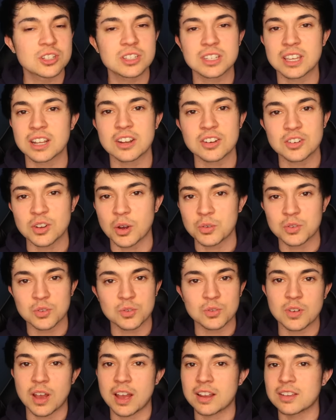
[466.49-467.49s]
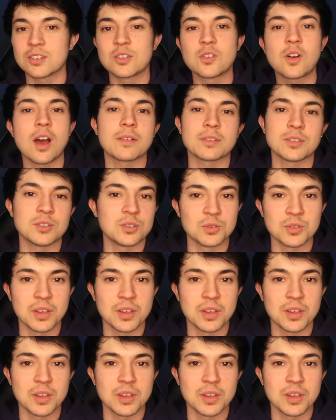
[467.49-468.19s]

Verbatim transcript: Just kidding. Don't do that. You don't have to do